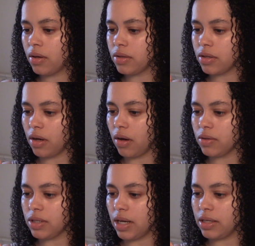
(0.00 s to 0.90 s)
So
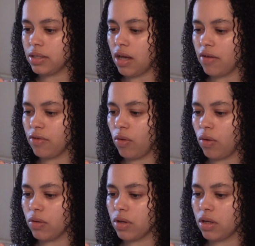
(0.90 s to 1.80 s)
it says soft
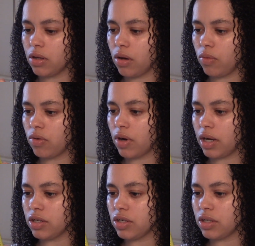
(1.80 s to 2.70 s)
hold, no
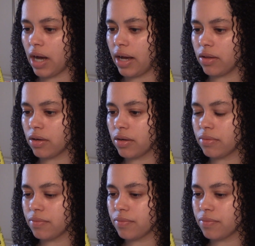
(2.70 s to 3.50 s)
crunch styler.